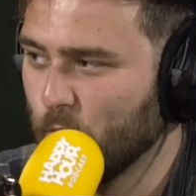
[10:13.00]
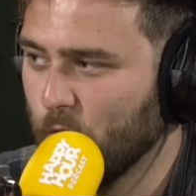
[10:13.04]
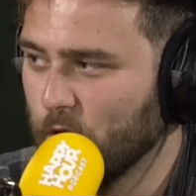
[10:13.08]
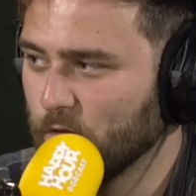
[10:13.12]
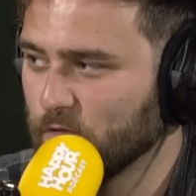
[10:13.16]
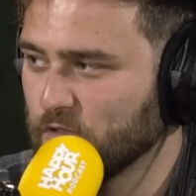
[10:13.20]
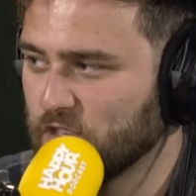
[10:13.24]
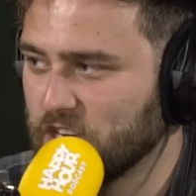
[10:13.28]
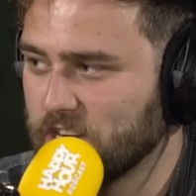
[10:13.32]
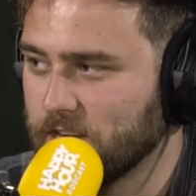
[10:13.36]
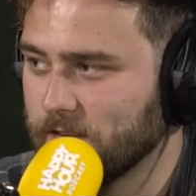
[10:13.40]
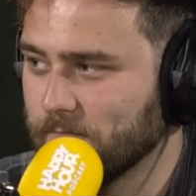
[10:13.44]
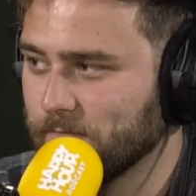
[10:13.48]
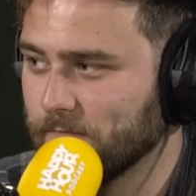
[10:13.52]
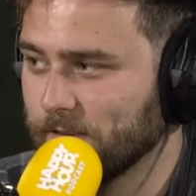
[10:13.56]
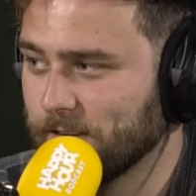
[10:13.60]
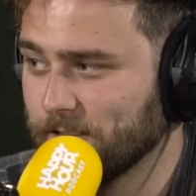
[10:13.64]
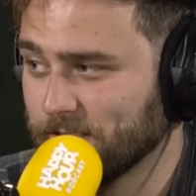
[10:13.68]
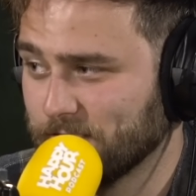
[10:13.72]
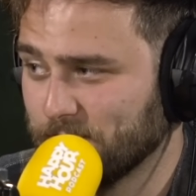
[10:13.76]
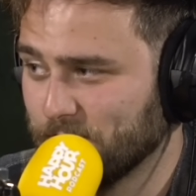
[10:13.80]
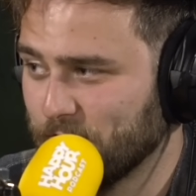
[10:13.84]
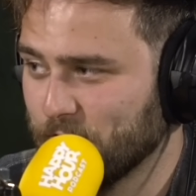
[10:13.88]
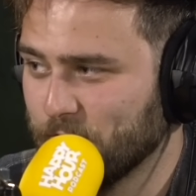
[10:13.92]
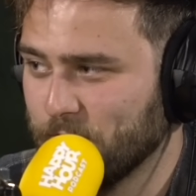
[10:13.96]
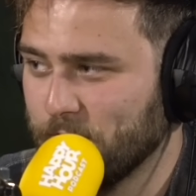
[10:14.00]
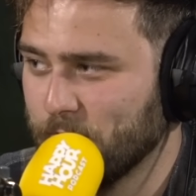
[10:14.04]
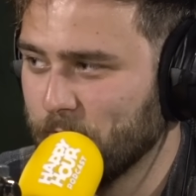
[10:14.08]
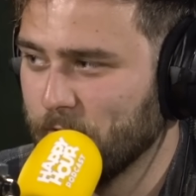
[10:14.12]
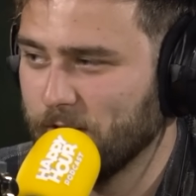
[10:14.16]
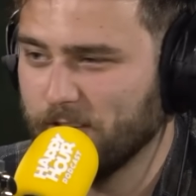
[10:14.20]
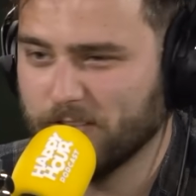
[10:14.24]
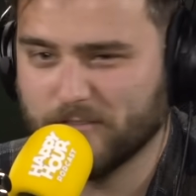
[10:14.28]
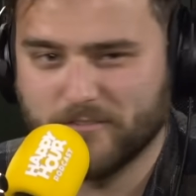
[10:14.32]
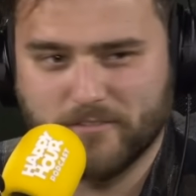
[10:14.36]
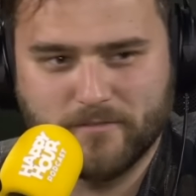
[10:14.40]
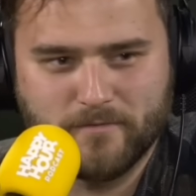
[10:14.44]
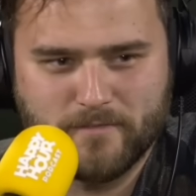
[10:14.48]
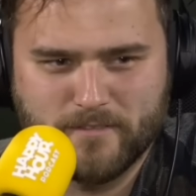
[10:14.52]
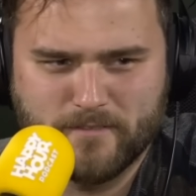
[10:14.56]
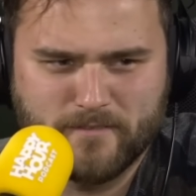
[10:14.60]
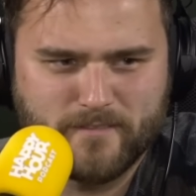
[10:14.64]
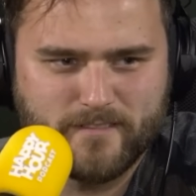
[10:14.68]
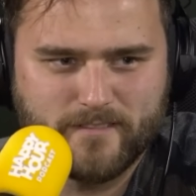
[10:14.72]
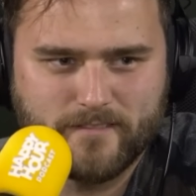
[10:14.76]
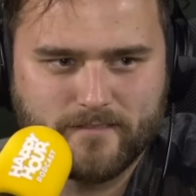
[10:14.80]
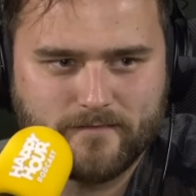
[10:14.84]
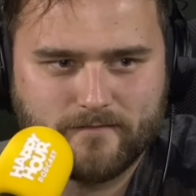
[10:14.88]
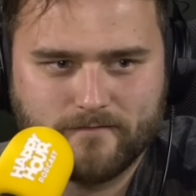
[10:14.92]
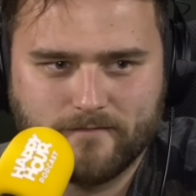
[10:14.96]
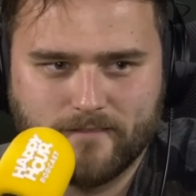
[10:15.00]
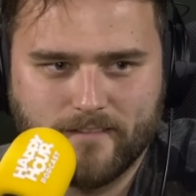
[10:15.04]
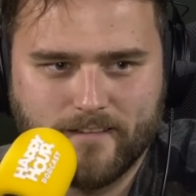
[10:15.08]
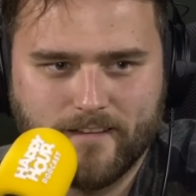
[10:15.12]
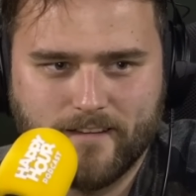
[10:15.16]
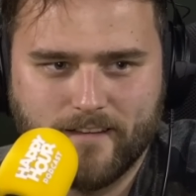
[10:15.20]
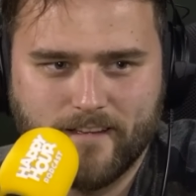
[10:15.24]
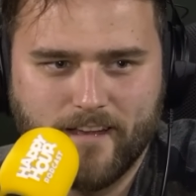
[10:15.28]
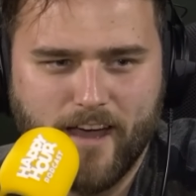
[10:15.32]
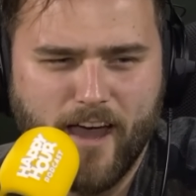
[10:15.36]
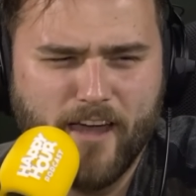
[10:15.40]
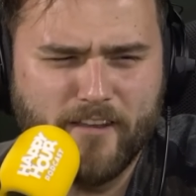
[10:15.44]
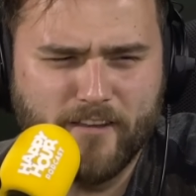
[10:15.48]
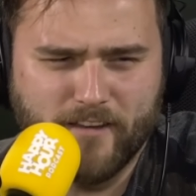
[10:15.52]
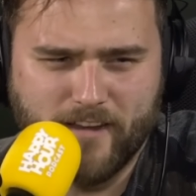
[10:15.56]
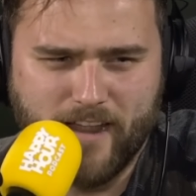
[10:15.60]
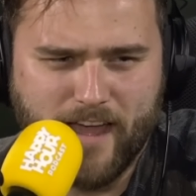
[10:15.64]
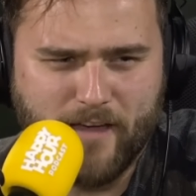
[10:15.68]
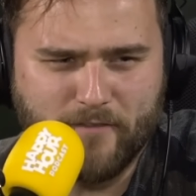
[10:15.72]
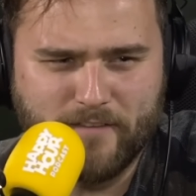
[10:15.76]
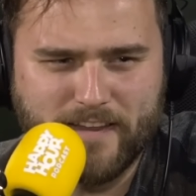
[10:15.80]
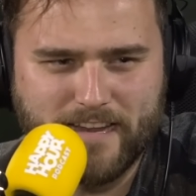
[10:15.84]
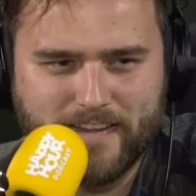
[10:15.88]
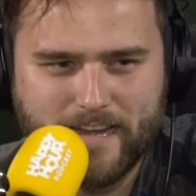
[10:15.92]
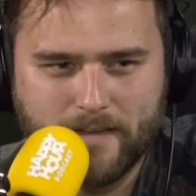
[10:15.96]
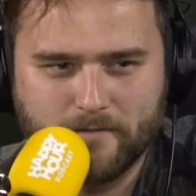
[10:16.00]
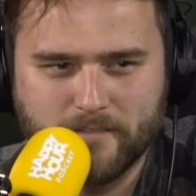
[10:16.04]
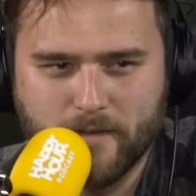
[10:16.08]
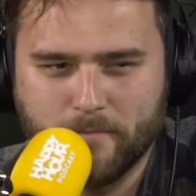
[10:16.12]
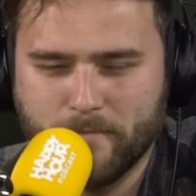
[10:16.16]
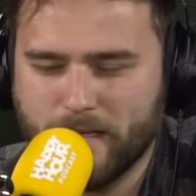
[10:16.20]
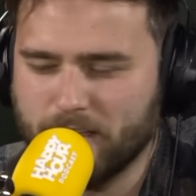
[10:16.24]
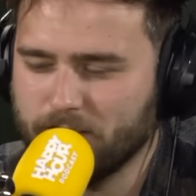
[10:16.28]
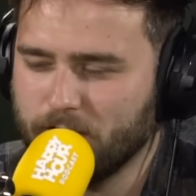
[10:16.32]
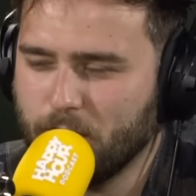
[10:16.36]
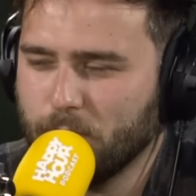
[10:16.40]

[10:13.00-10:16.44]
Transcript: Walshy because of Louis Walsh, which was, I don't know how nicknames come about.